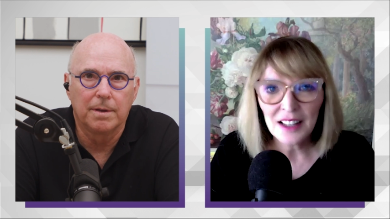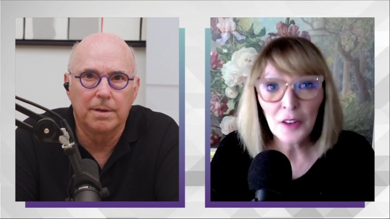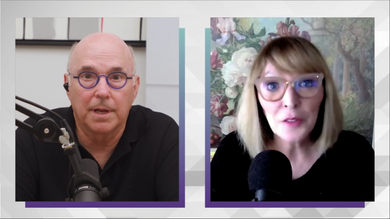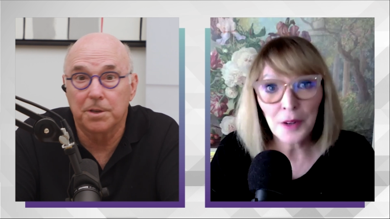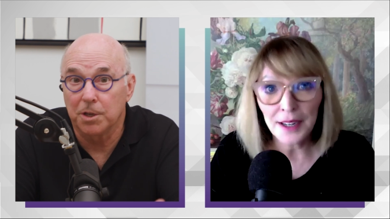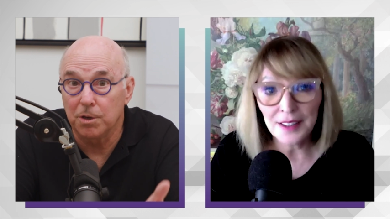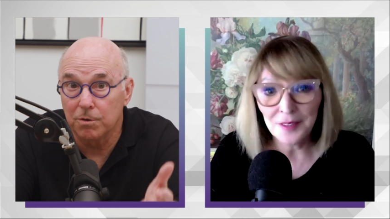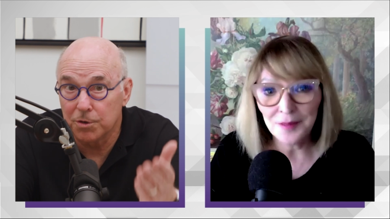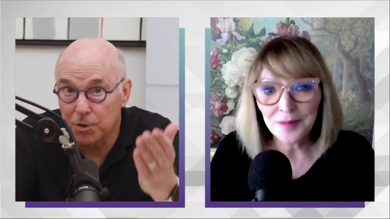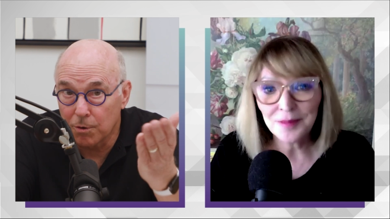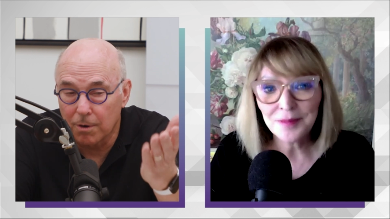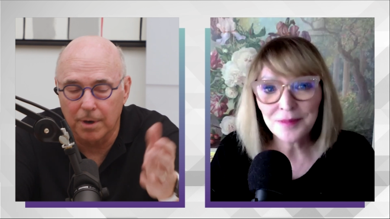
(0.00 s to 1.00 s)
Speaker 1: right? To
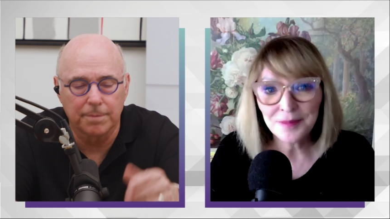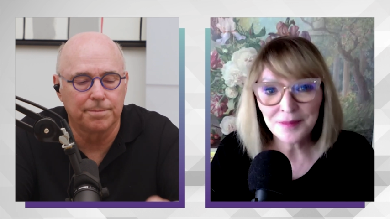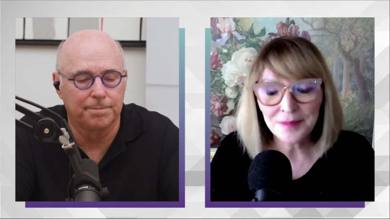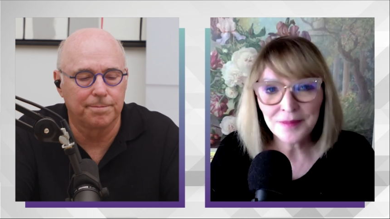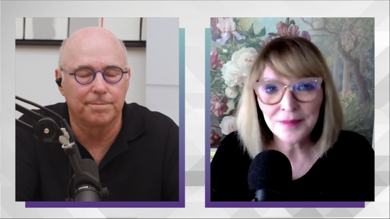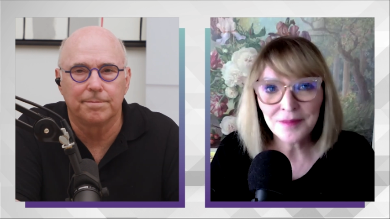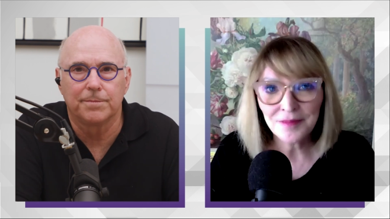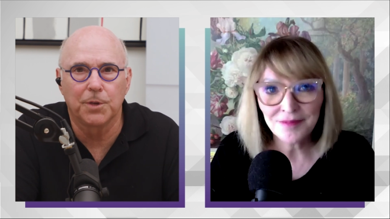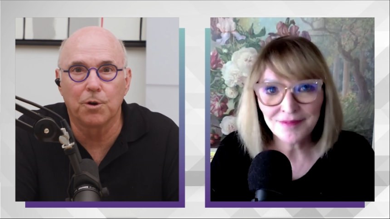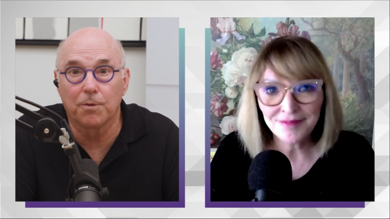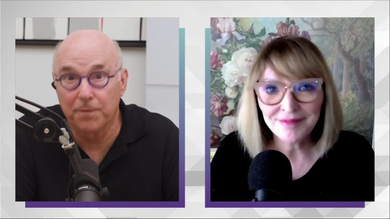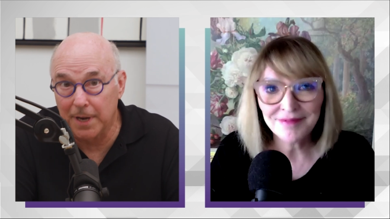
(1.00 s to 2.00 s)
use your
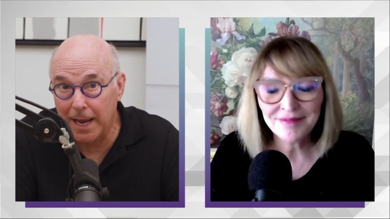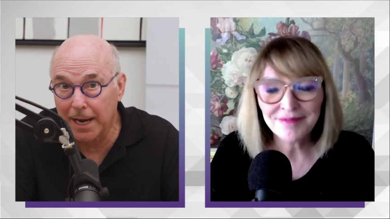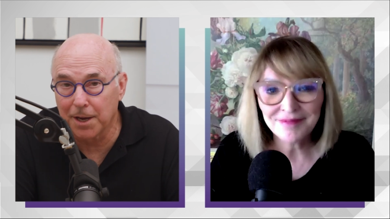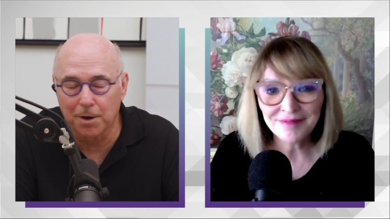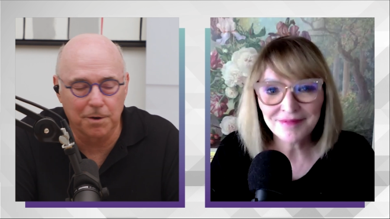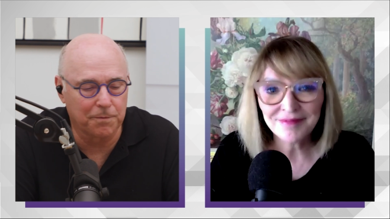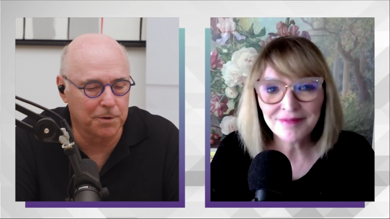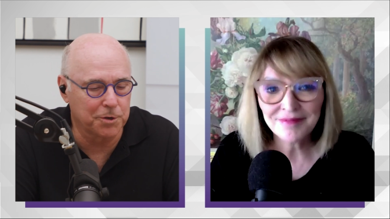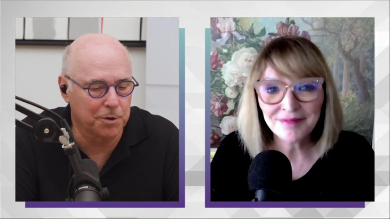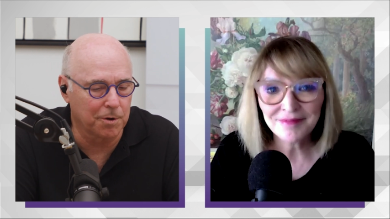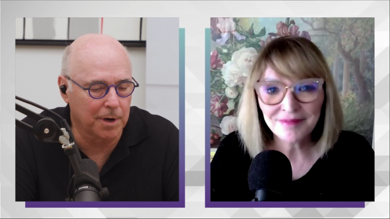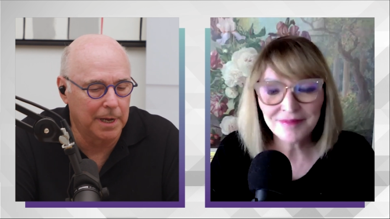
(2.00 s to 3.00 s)
your vernacular
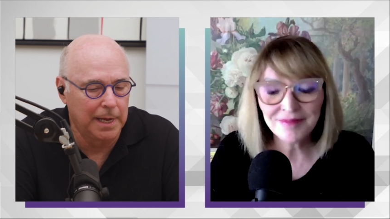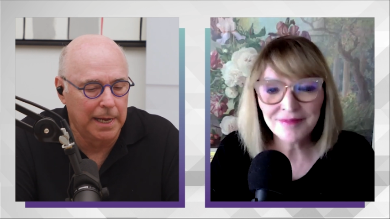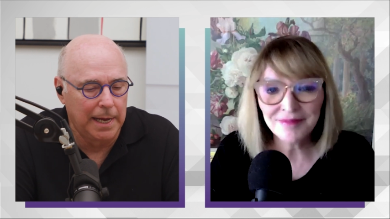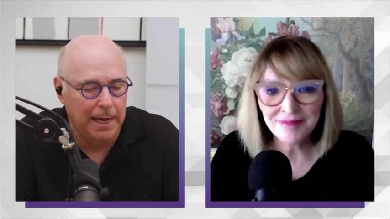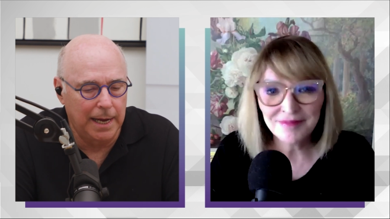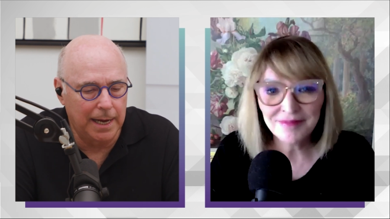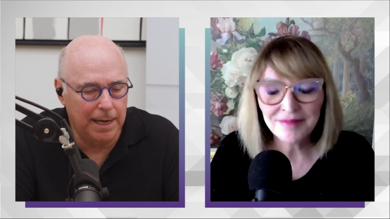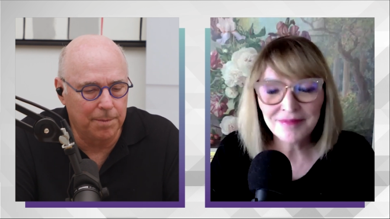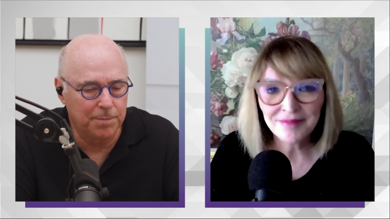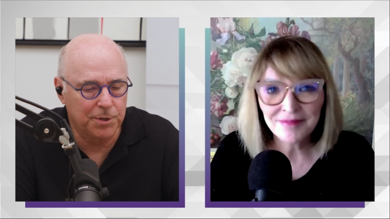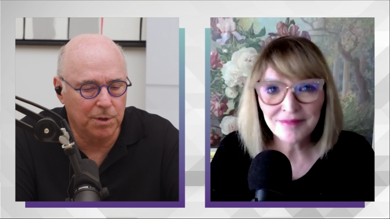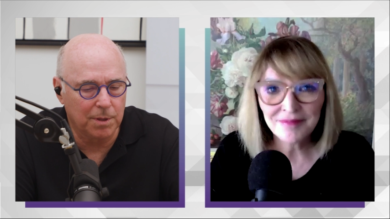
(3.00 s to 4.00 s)
for sure. Mm-hmm.
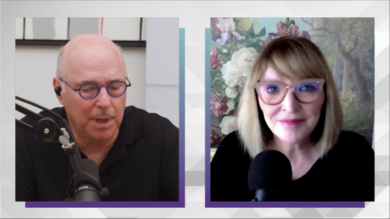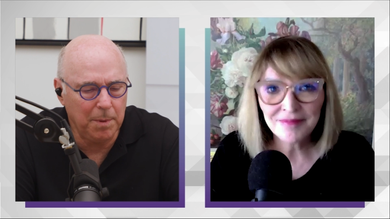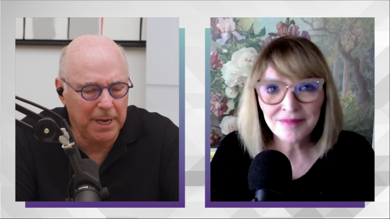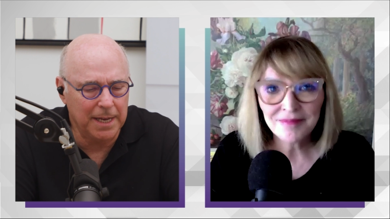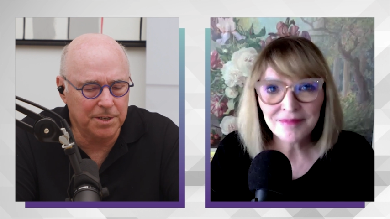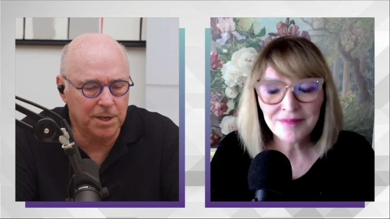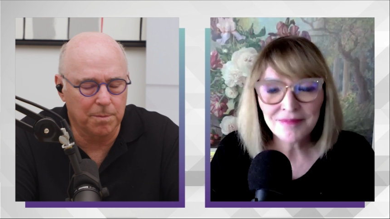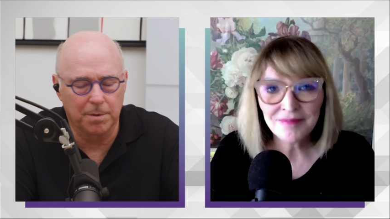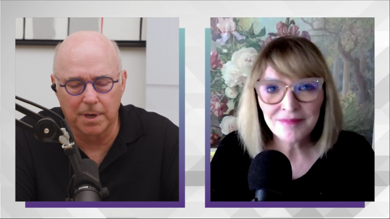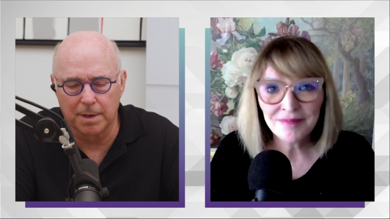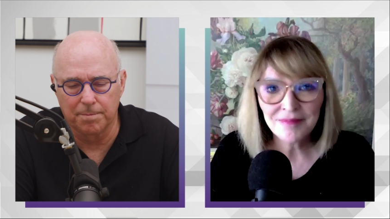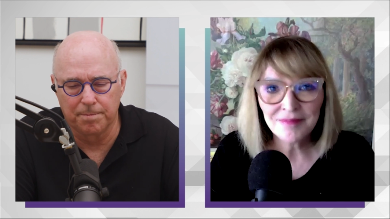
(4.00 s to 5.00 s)
Um, so let me ask
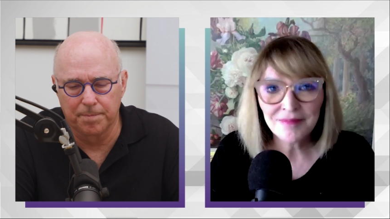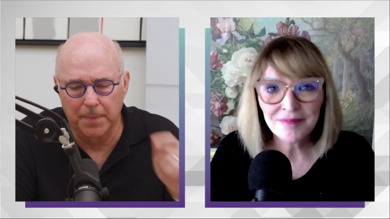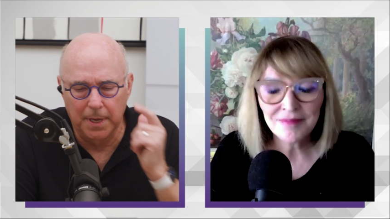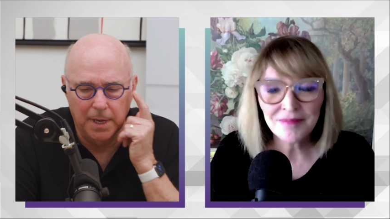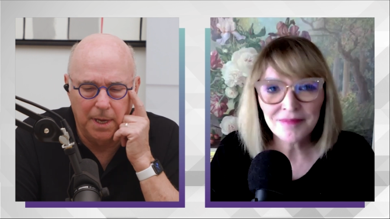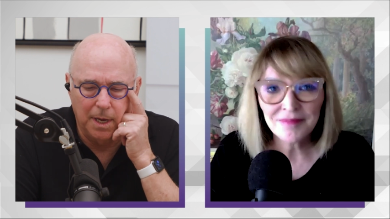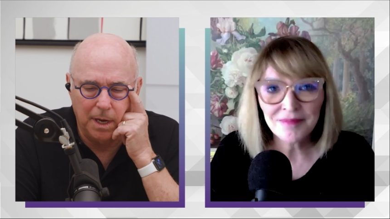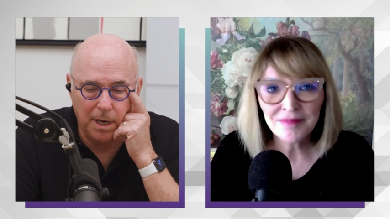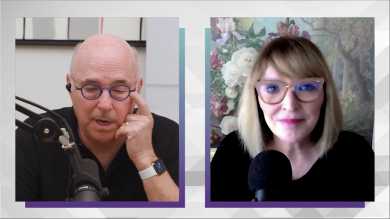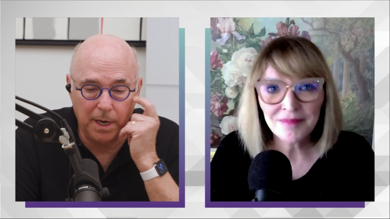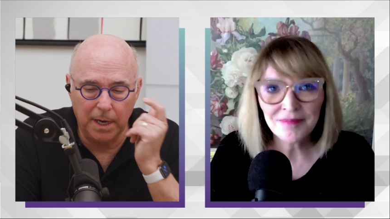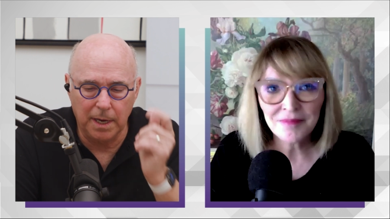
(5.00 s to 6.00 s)
you, uh,
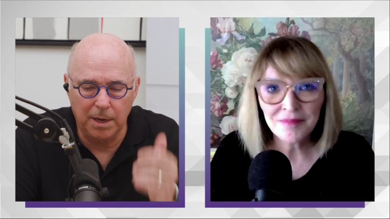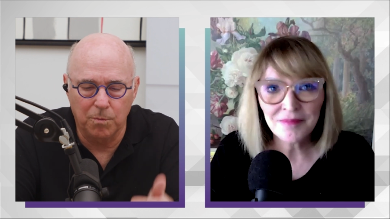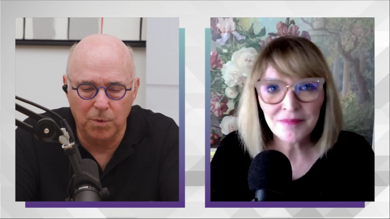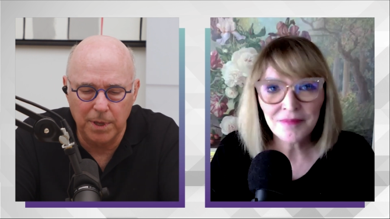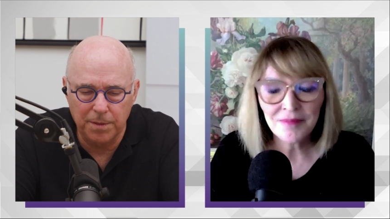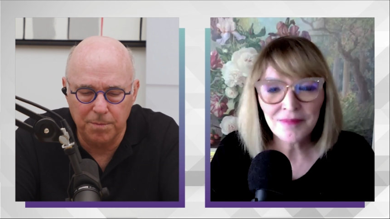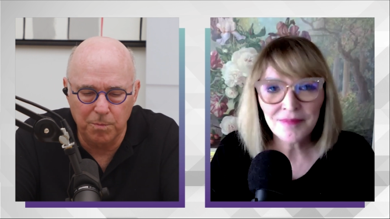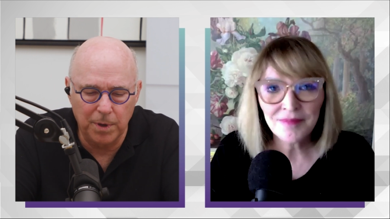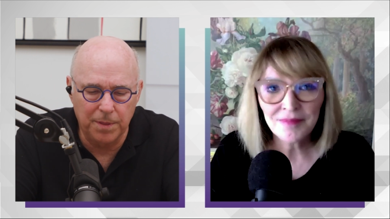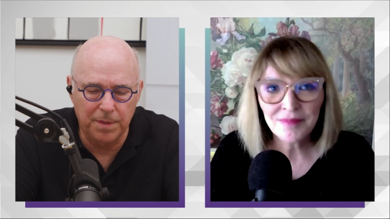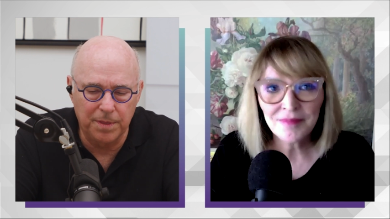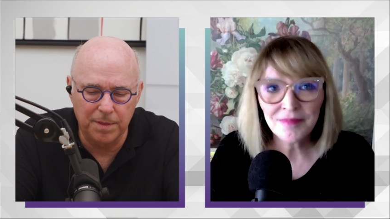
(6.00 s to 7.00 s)
with
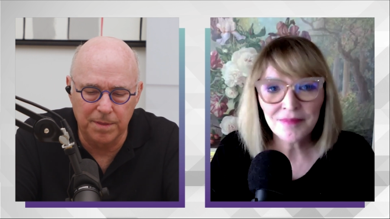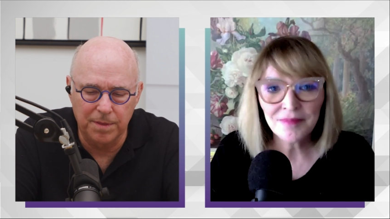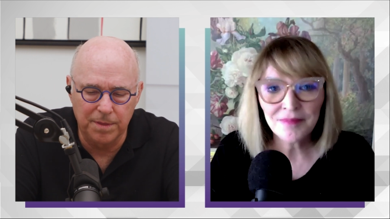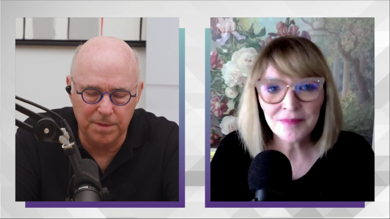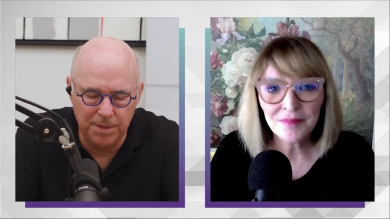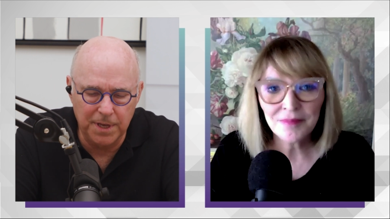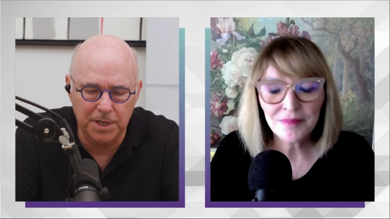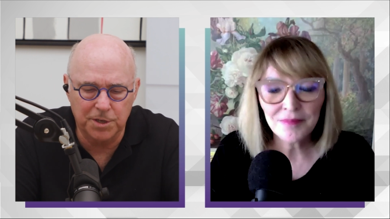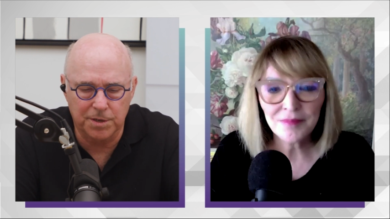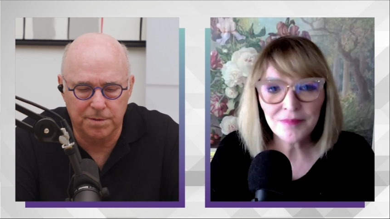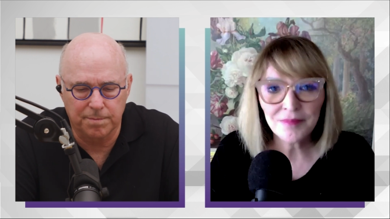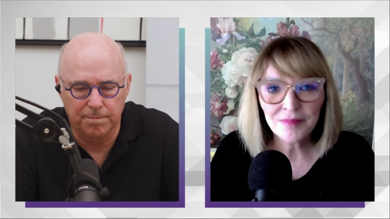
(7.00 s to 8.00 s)
with
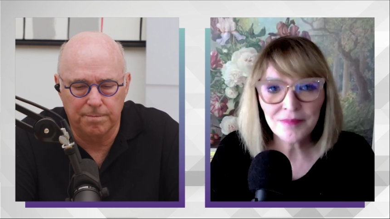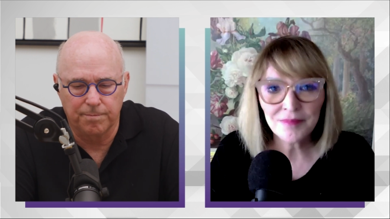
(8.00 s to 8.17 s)
this